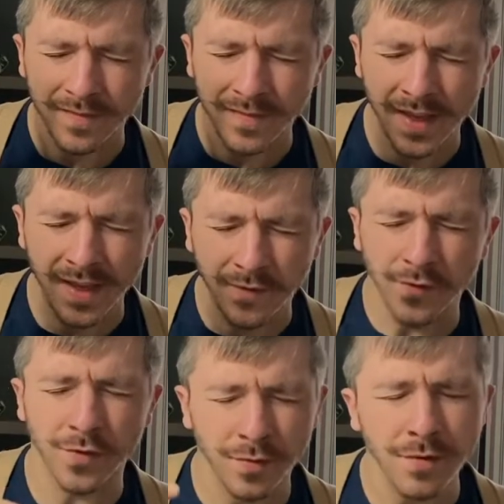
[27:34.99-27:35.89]

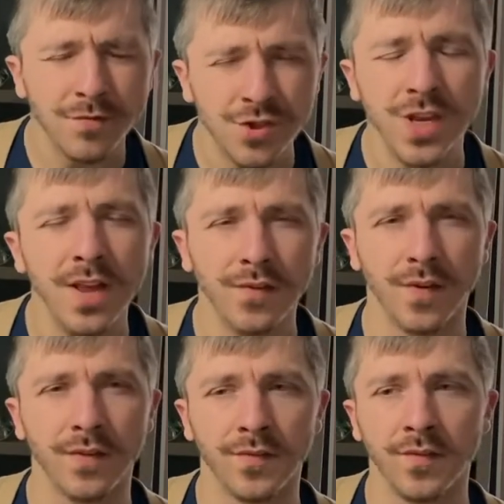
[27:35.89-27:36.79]
it's through
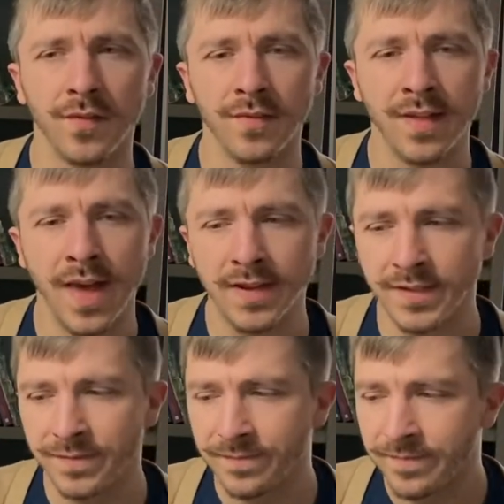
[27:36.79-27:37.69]
Jesus that
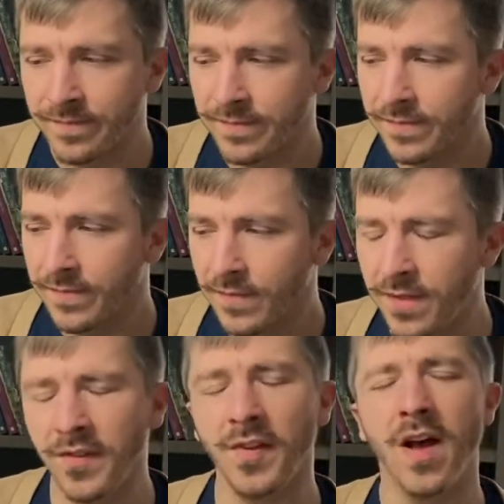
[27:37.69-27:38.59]

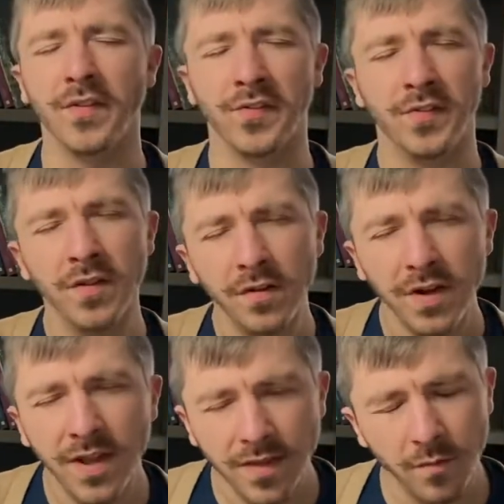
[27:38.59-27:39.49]
this
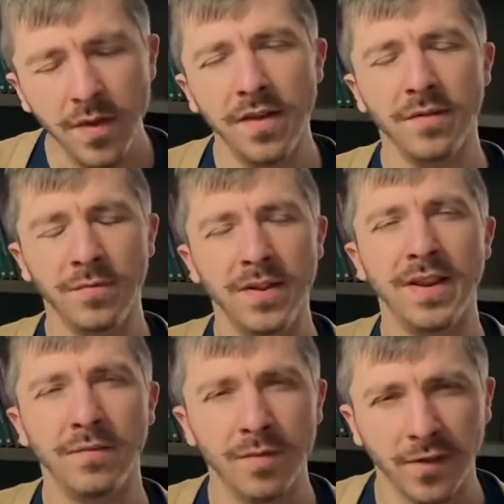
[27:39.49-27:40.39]
hostility that we
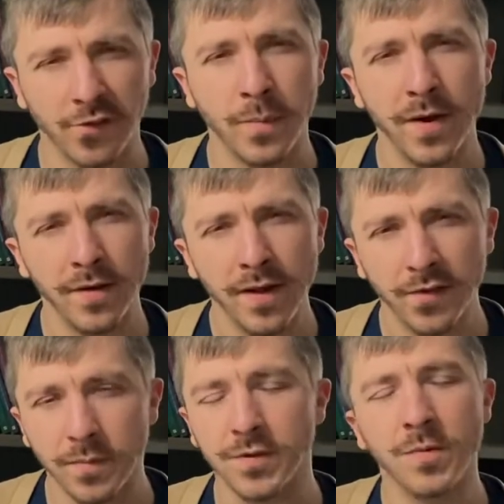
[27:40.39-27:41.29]

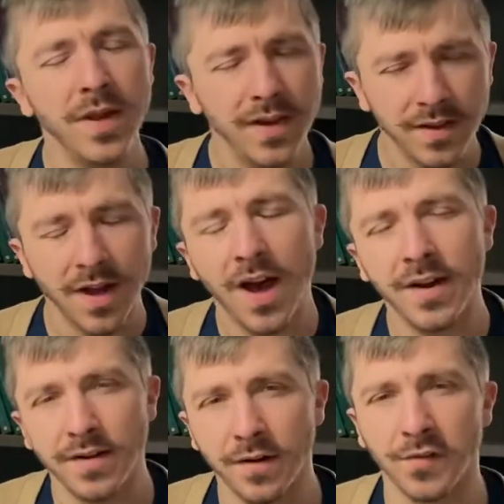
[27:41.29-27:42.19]
experience between
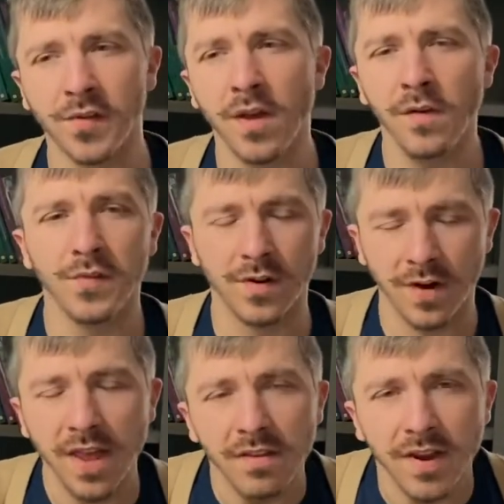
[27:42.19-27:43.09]
God and ourselves and our
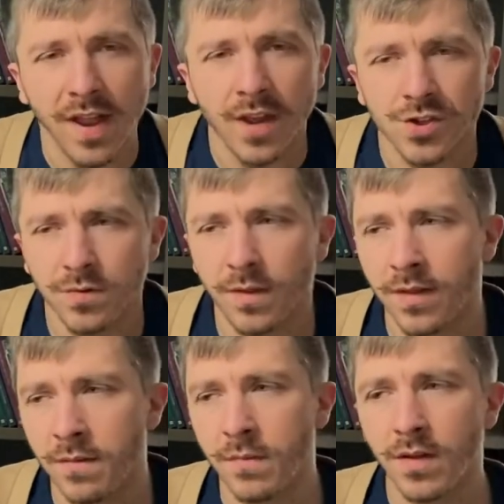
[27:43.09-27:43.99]
alienation with
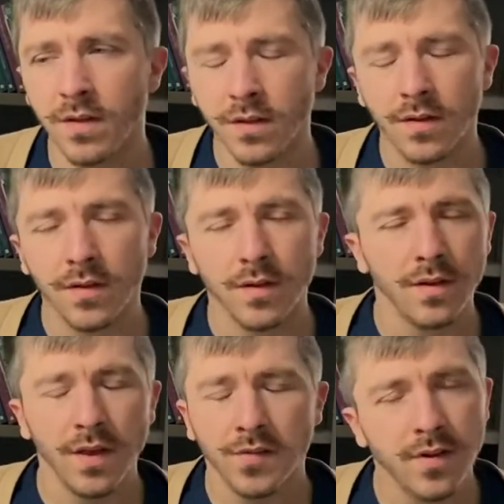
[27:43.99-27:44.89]
him
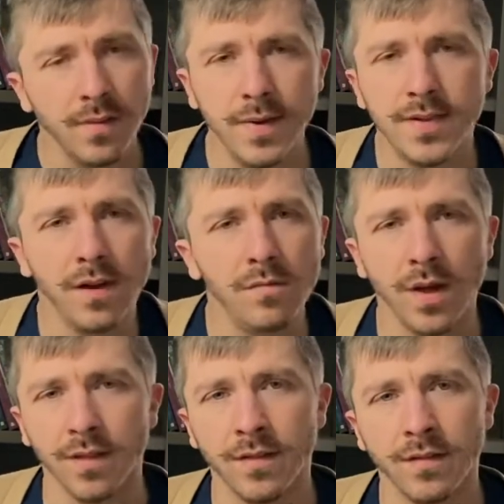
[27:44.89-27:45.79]
is going to be dealt
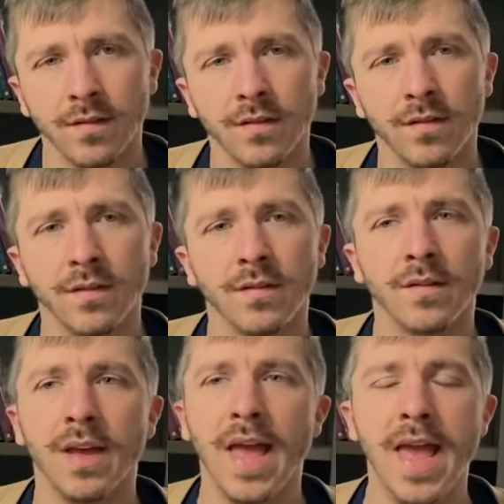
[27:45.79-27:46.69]
with.
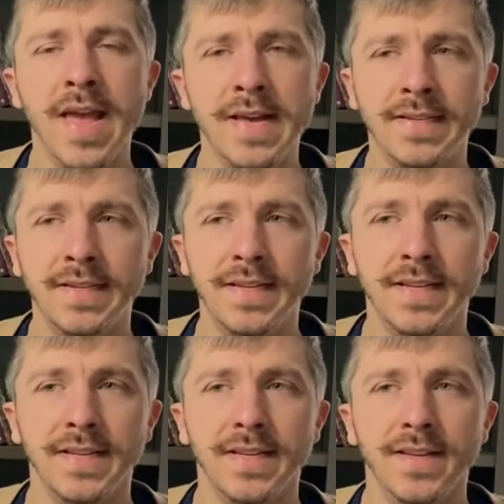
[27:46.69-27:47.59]
And
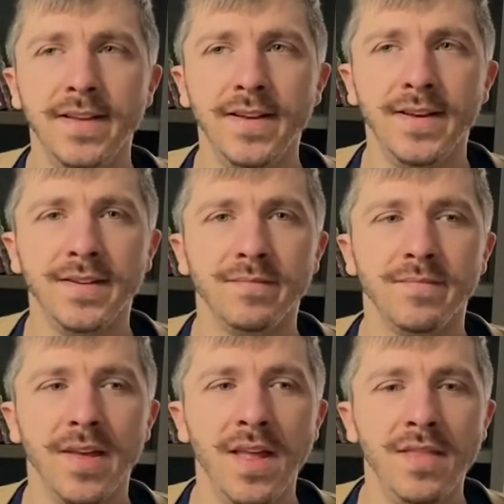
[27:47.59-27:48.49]

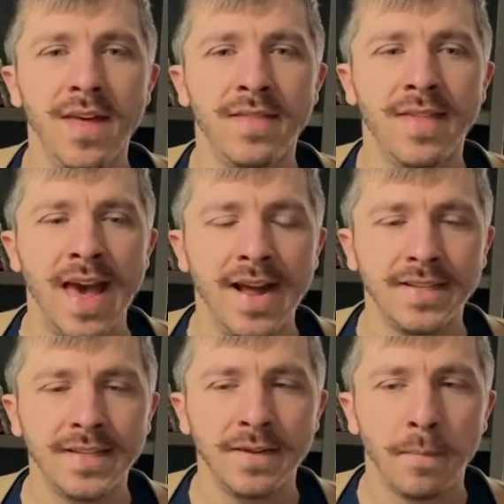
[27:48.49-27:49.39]
that